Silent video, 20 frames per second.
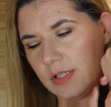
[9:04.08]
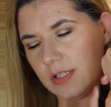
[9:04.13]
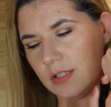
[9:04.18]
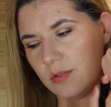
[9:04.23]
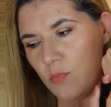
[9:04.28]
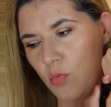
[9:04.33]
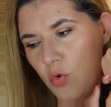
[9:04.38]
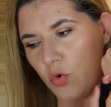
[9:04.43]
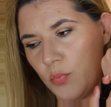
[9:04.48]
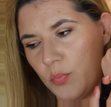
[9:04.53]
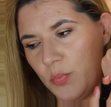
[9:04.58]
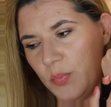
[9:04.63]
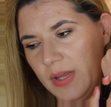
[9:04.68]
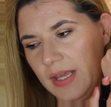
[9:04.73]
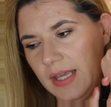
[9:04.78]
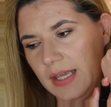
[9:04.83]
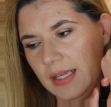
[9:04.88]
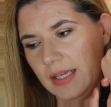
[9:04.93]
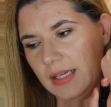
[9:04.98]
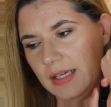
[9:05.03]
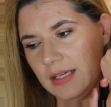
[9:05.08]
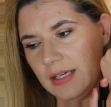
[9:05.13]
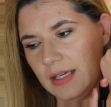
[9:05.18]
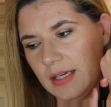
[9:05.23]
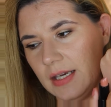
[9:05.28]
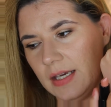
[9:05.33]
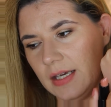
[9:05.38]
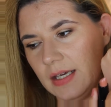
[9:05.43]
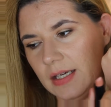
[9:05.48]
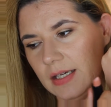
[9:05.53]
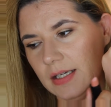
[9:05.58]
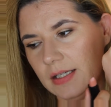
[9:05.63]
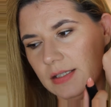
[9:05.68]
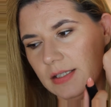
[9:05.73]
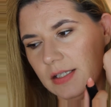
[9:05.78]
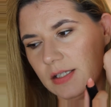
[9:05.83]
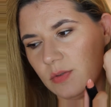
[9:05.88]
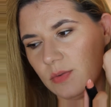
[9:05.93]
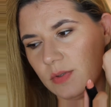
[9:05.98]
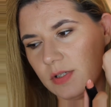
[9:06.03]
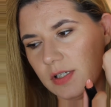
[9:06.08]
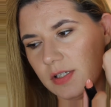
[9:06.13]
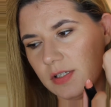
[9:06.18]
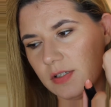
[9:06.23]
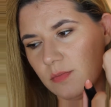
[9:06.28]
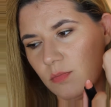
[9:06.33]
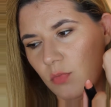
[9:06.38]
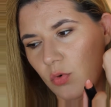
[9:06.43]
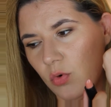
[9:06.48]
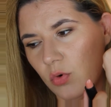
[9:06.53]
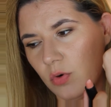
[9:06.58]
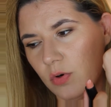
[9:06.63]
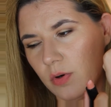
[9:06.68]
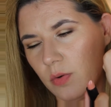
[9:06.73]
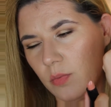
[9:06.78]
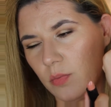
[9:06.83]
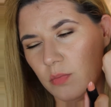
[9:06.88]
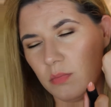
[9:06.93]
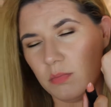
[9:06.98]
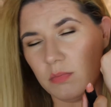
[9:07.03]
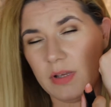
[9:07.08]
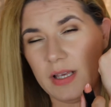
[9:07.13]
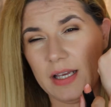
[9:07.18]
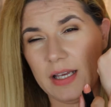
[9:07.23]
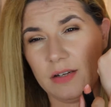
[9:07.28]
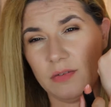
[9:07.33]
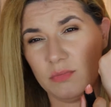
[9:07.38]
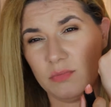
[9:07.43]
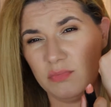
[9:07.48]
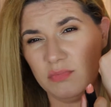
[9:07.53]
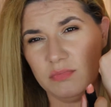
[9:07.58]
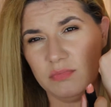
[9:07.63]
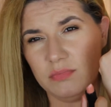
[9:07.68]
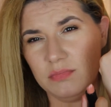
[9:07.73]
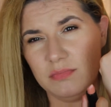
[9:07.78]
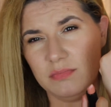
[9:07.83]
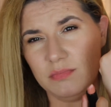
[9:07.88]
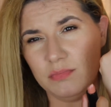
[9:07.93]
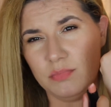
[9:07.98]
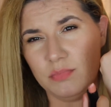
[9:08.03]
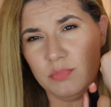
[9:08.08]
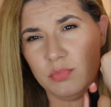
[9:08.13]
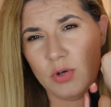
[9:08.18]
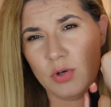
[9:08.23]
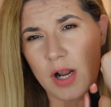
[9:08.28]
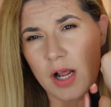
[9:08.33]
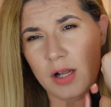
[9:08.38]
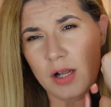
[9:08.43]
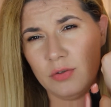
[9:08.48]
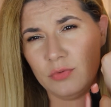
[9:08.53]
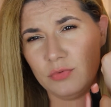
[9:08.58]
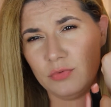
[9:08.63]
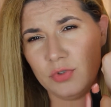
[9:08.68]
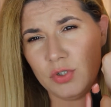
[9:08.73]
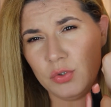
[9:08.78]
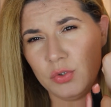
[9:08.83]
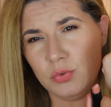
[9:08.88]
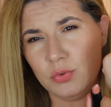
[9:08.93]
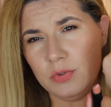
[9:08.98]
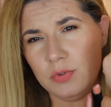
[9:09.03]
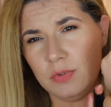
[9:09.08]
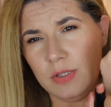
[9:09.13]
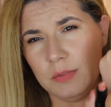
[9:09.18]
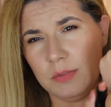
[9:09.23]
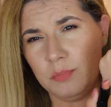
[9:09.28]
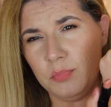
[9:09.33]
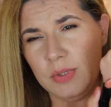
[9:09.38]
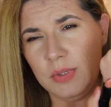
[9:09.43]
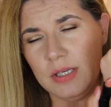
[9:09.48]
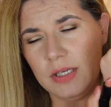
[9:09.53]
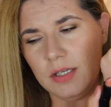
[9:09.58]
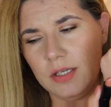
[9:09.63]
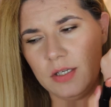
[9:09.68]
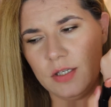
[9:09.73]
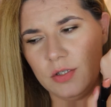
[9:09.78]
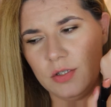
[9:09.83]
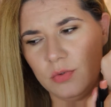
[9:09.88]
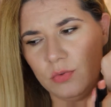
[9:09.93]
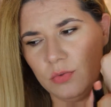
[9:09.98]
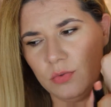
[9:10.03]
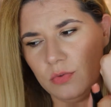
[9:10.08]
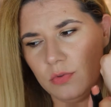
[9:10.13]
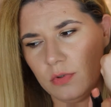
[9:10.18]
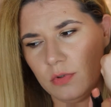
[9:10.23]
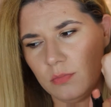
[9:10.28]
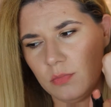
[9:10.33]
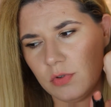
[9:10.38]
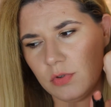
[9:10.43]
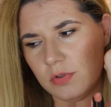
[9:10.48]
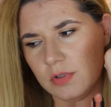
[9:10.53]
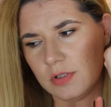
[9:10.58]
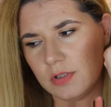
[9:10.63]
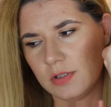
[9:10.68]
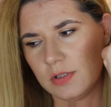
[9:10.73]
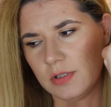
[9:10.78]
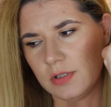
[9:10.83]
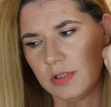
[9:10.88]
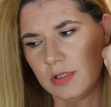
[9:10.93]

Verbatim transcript: one is more pink and this one is more kind of brown nude and pink nude almost,